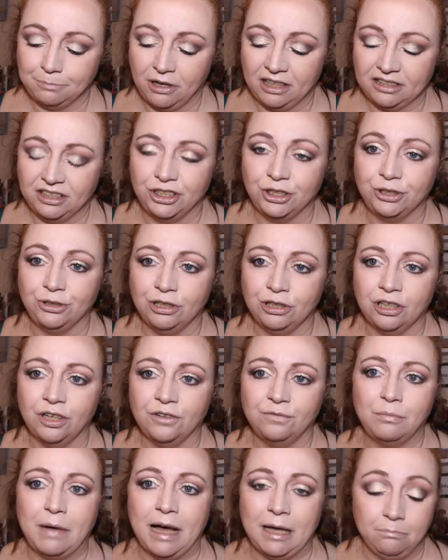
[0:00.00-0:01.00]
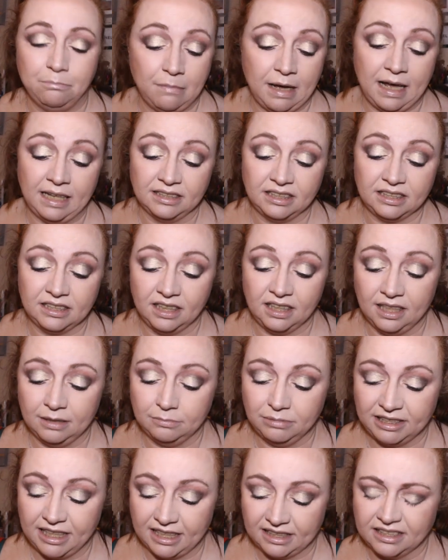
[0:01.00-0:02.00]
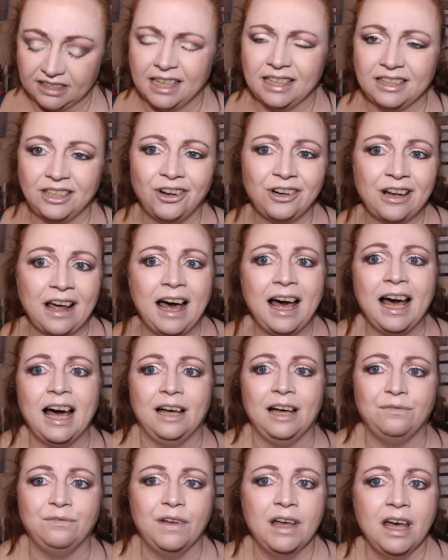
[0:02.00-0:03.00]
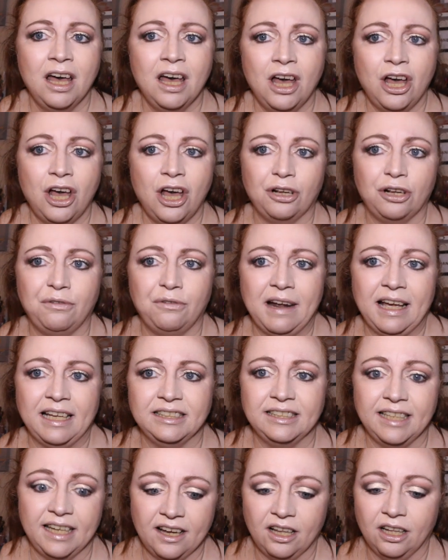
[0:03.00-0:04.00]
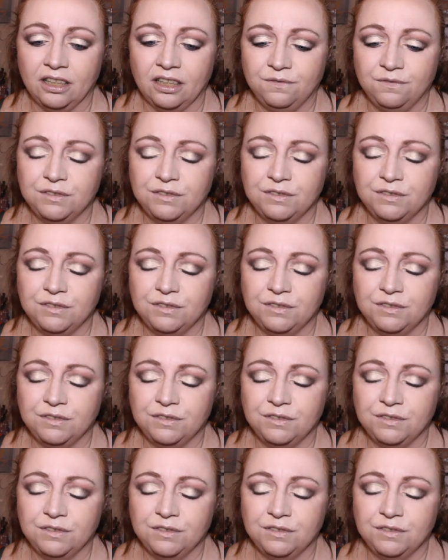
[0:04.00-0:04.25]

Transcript: but I do love my matte lipsticks, and I don't have a great deal.